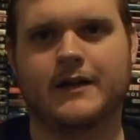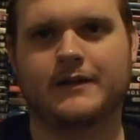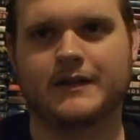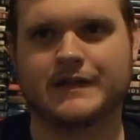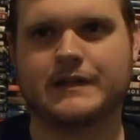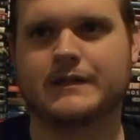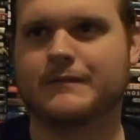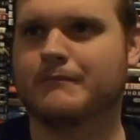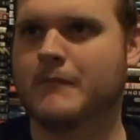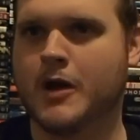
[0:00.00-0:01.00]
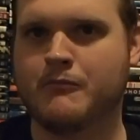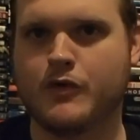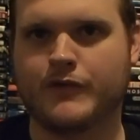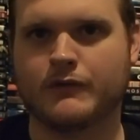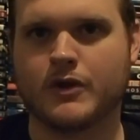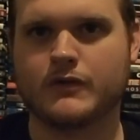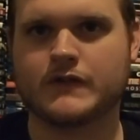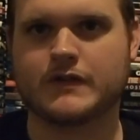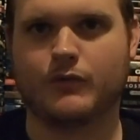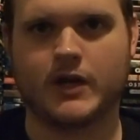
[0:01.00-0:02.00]
It's a movie
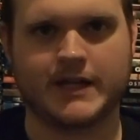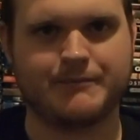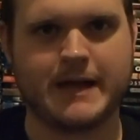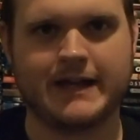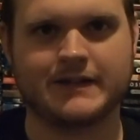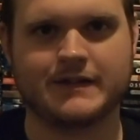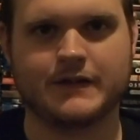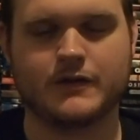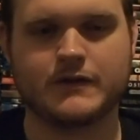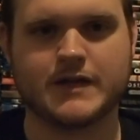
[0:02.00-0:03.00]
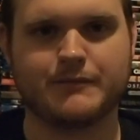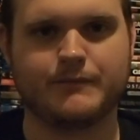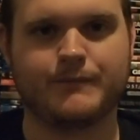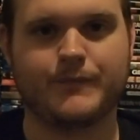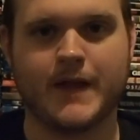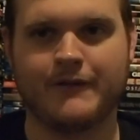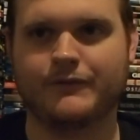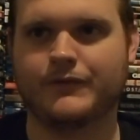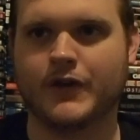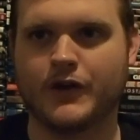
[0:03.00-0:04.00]
roast. I want to get back into those.
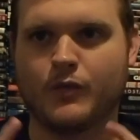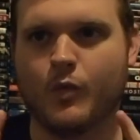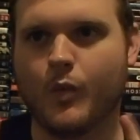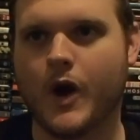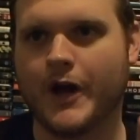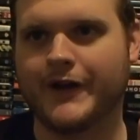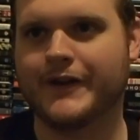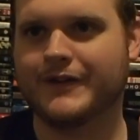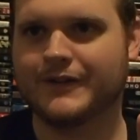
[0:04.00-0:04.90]
I've done one